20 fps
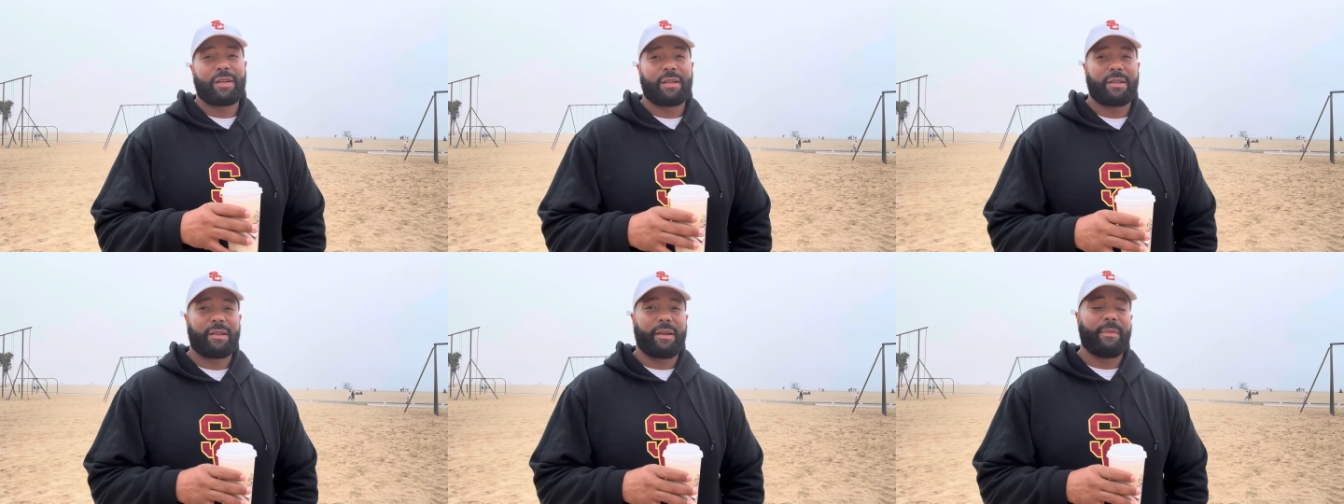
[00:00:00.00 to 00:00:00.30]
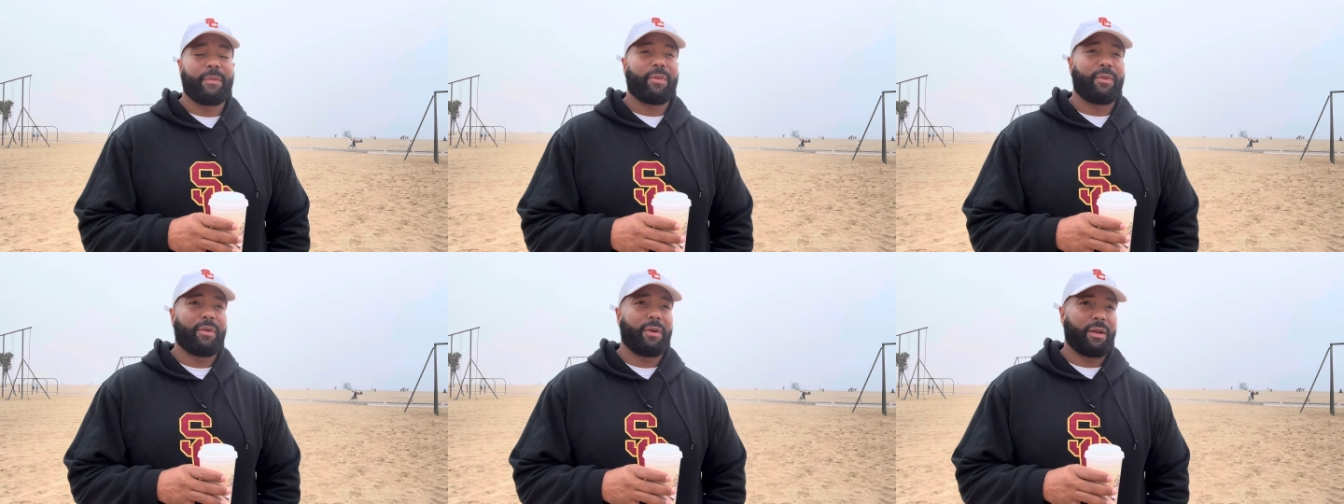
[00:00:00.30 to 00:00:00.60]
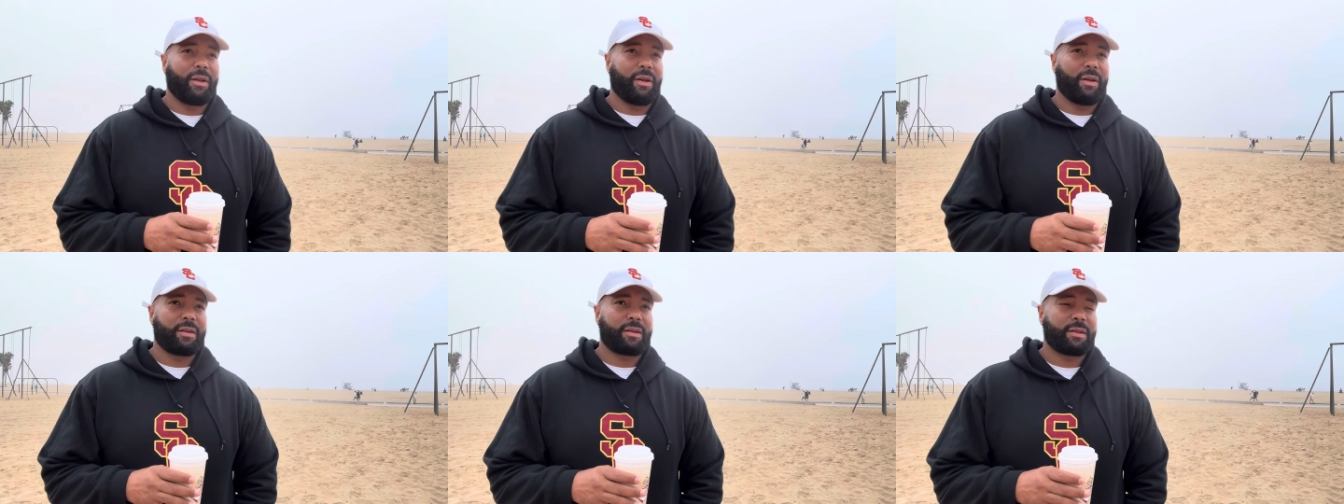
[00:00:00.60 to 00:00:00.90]
seven
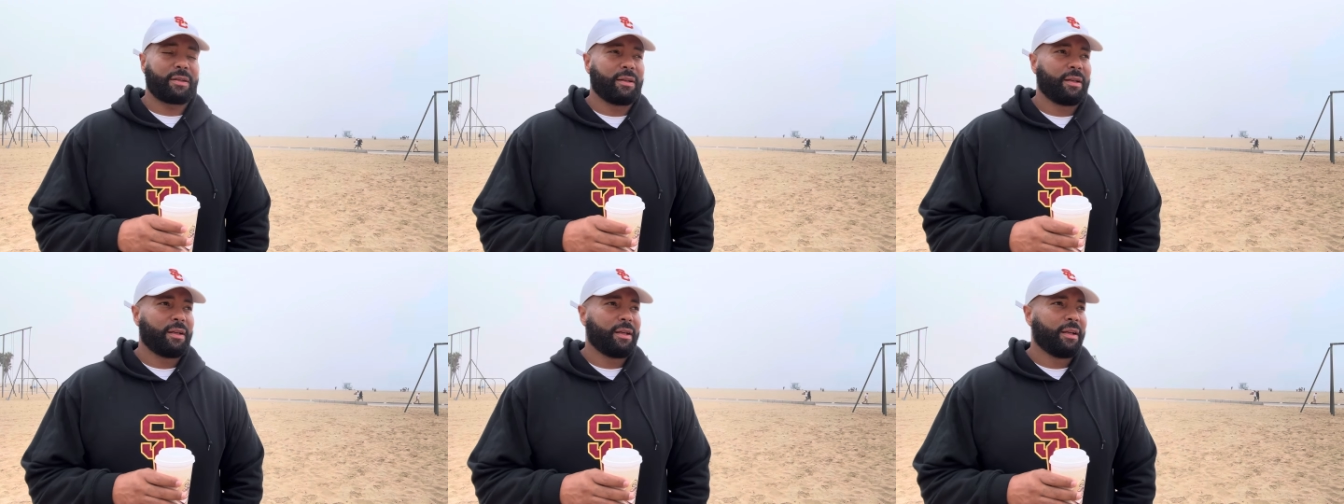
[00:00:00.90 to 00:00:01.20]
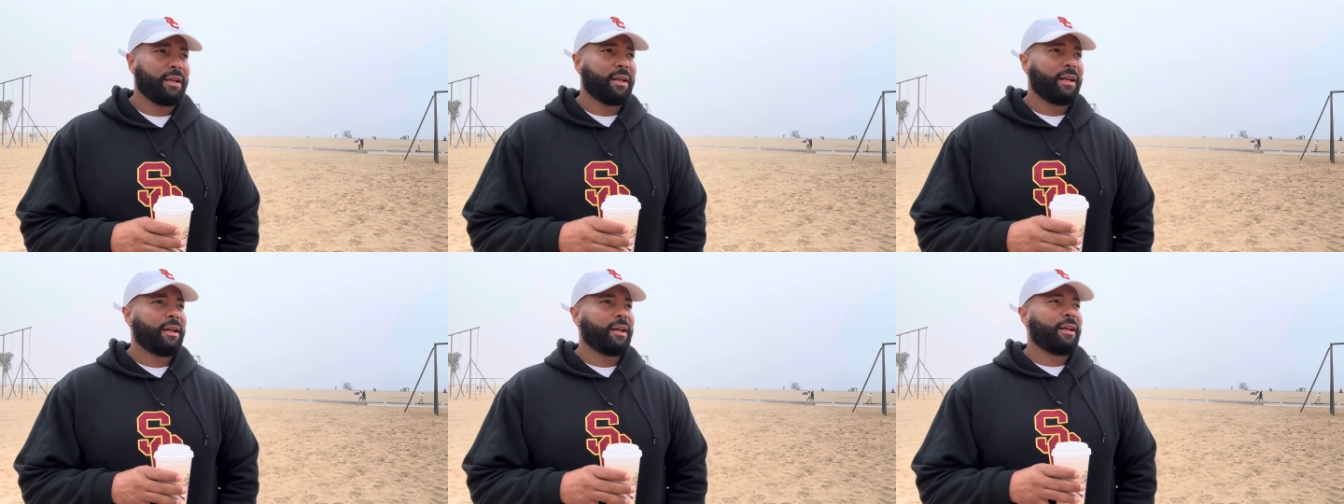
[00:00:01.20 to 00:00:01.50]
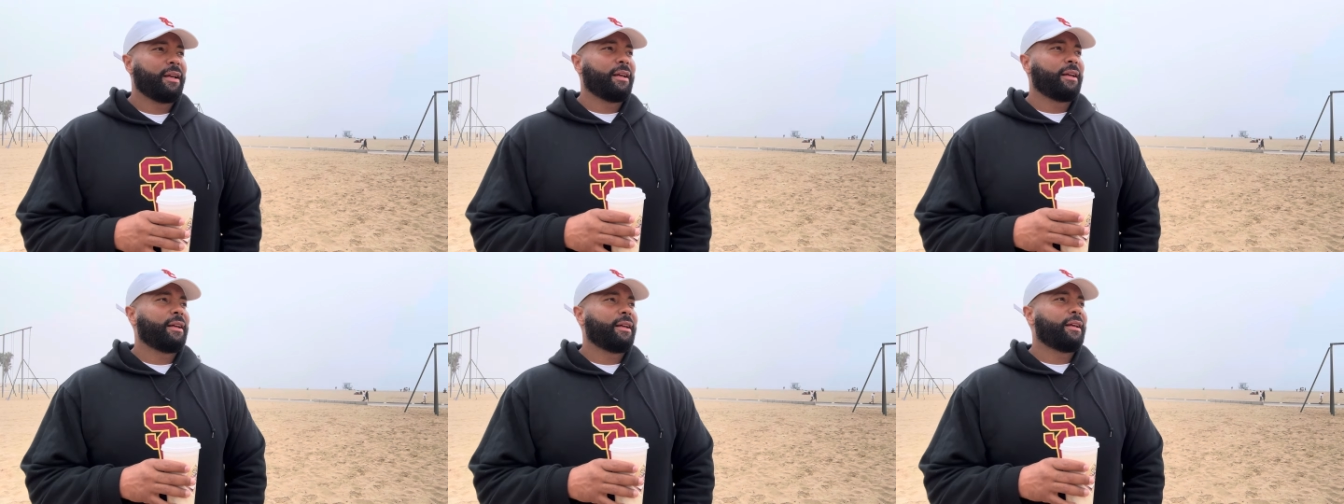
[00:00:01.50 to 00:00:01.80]
point loss.
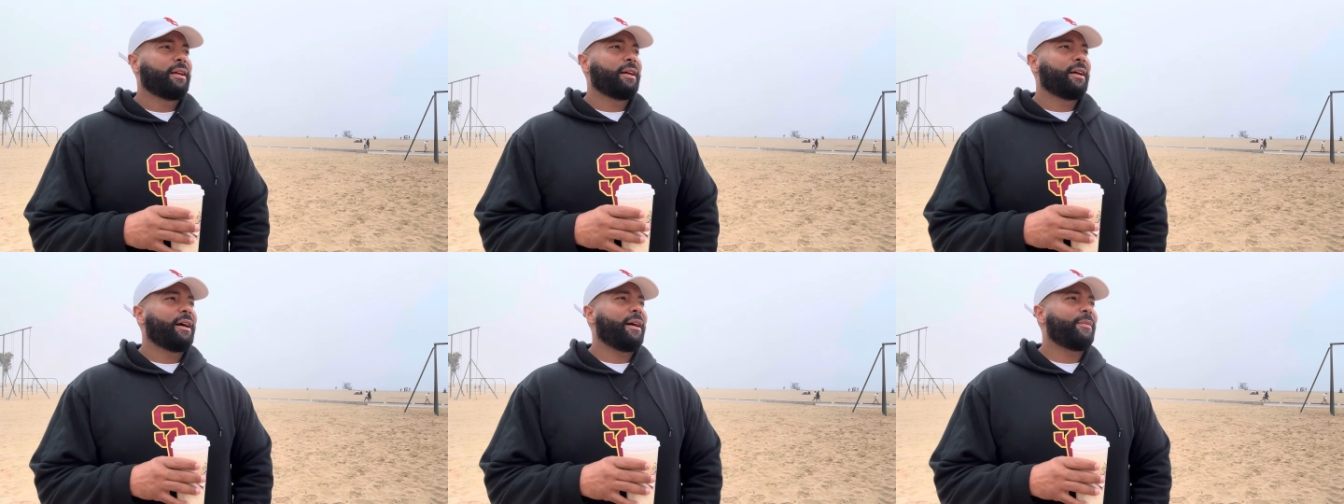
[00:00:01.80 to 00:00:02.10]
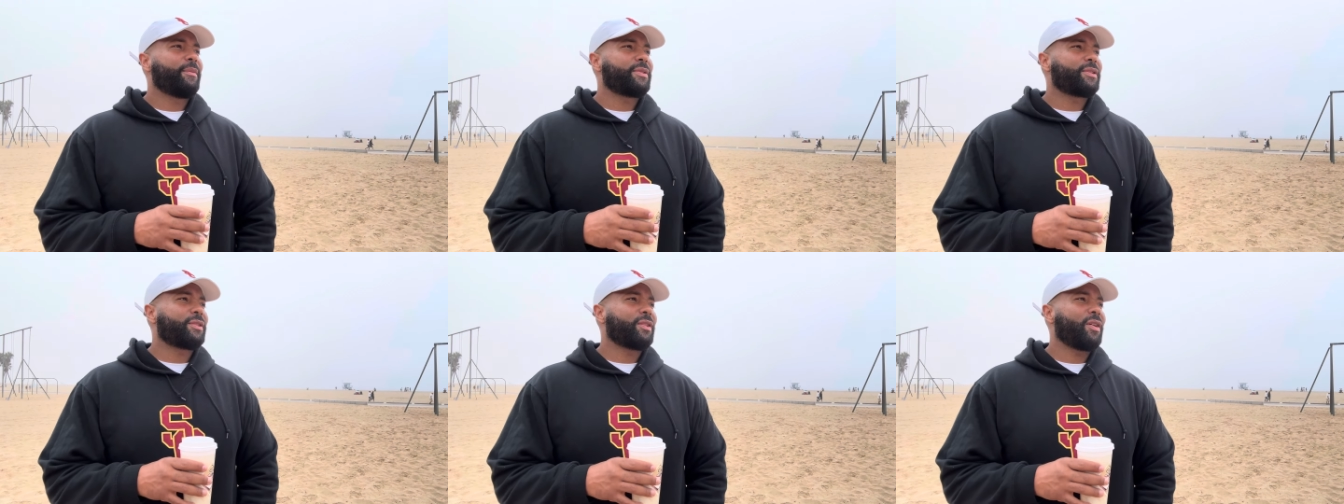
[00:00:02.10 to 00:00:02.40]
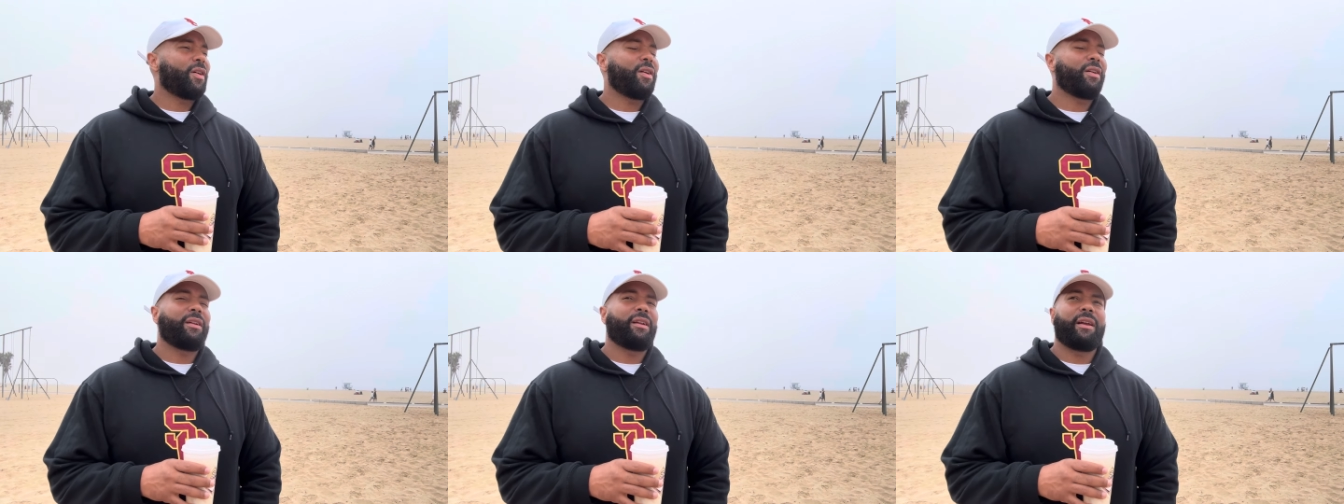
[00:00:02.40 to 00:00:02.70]
I'm
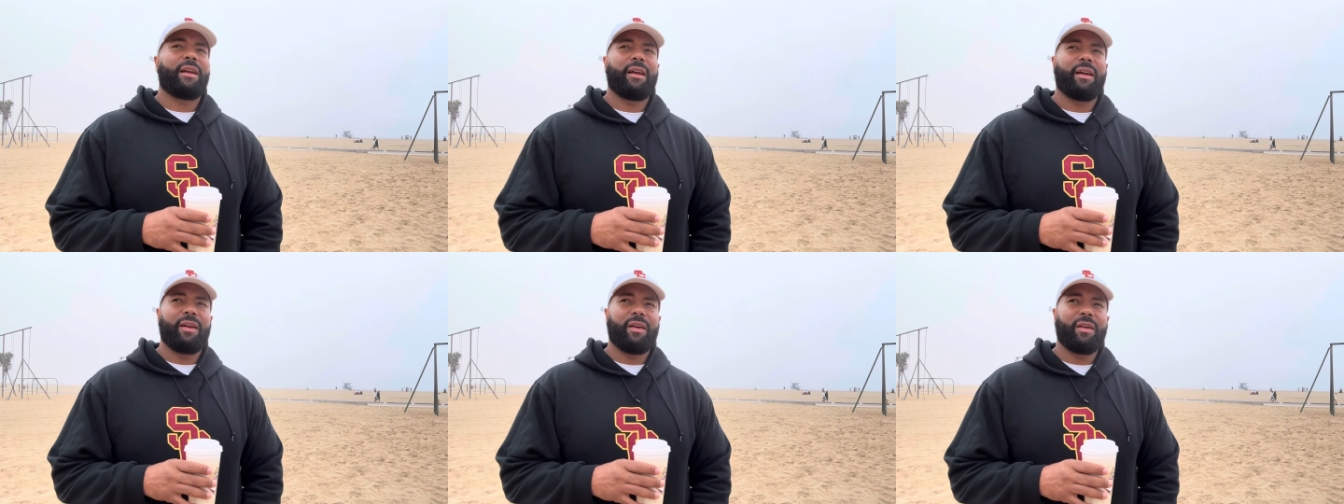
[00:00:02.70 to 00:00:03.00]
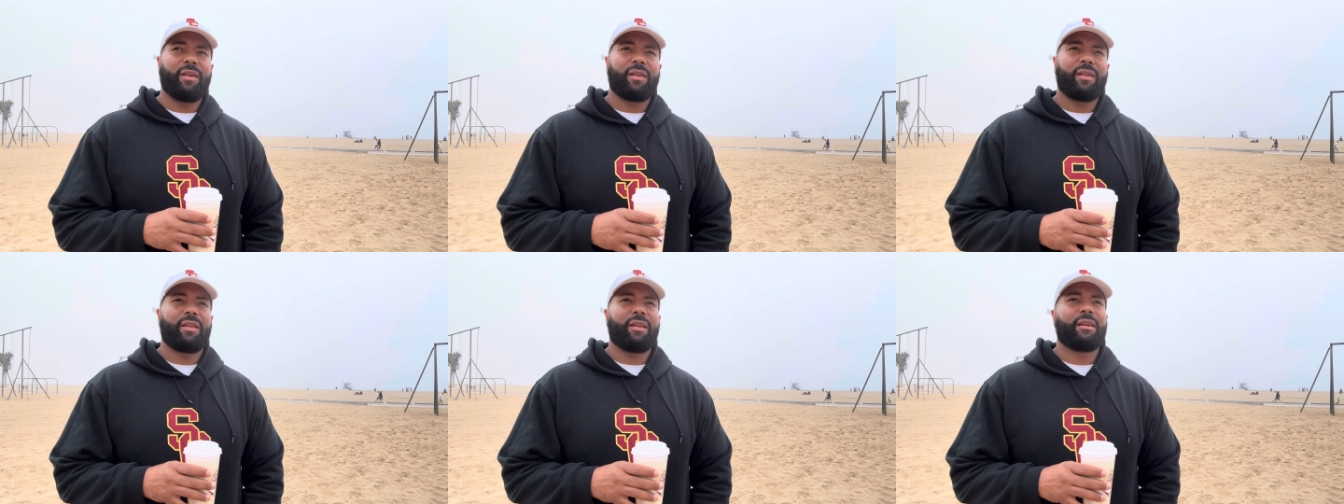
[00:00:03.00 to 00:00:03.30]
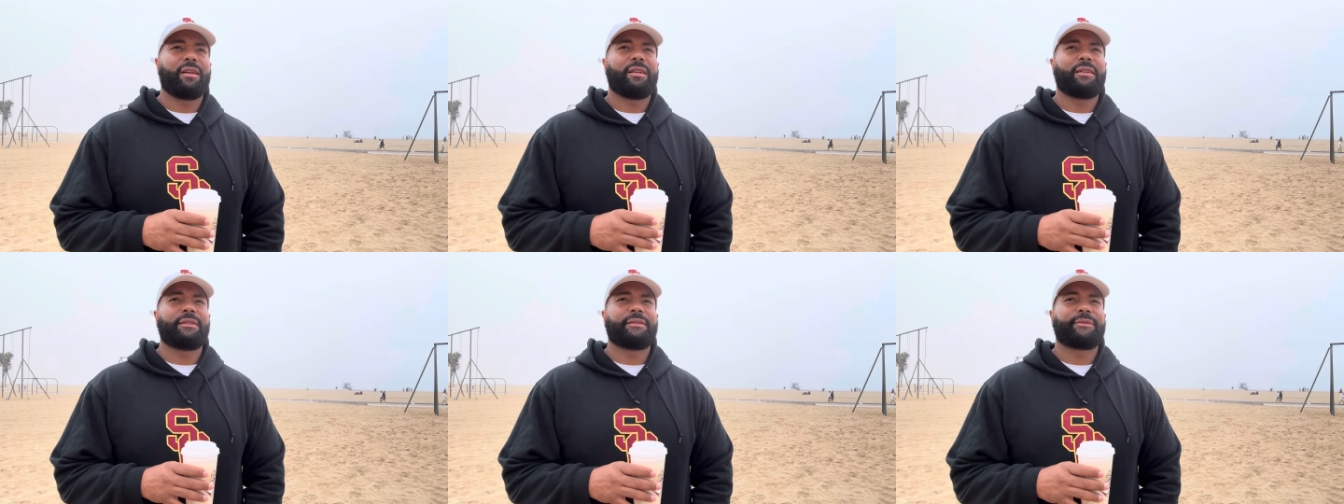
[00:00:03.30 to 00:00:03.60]
starting to hear the,